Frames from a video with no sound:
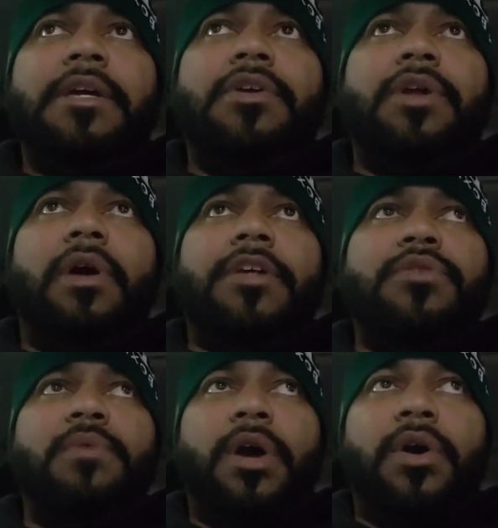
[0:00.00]
You know, as
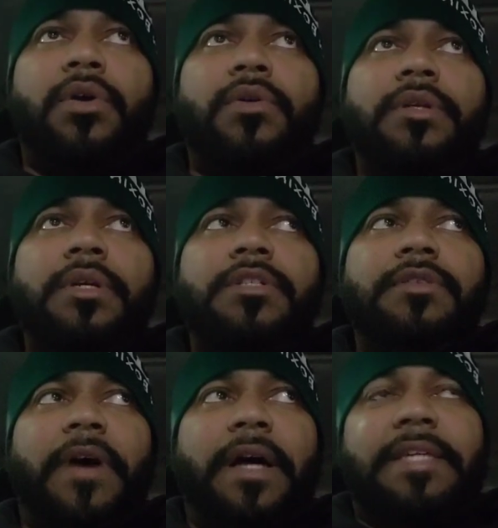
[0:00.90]
you heard
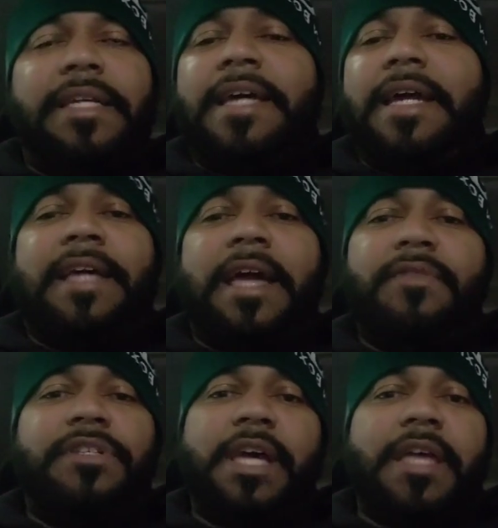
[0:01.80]
Gervonta Tank
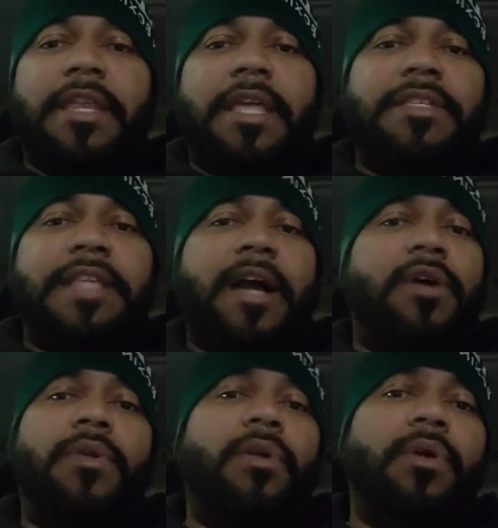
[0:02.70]
Davis say that he's not
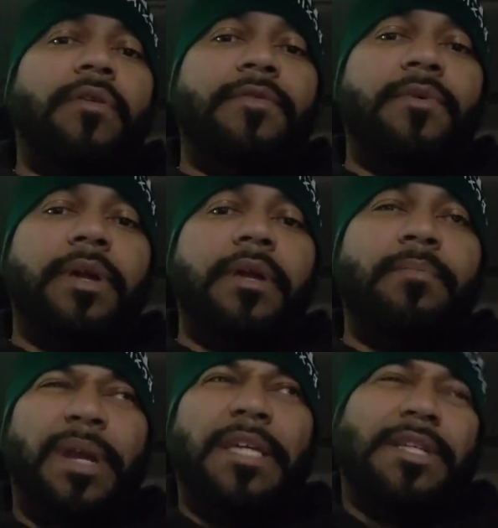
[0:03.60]
going to 140,
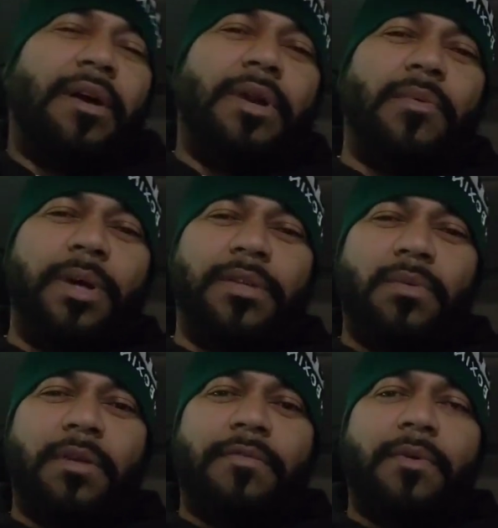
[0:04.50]
but he's already went to
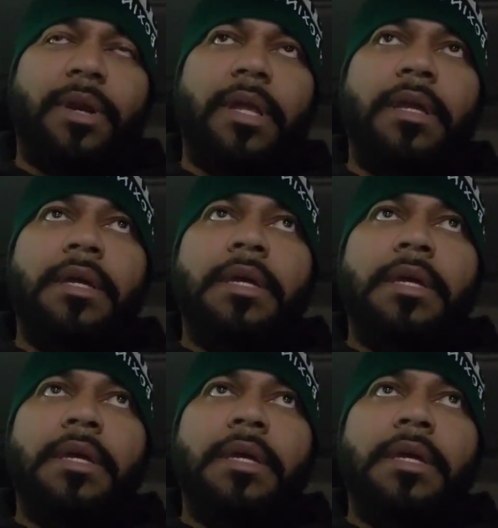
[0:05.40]
140.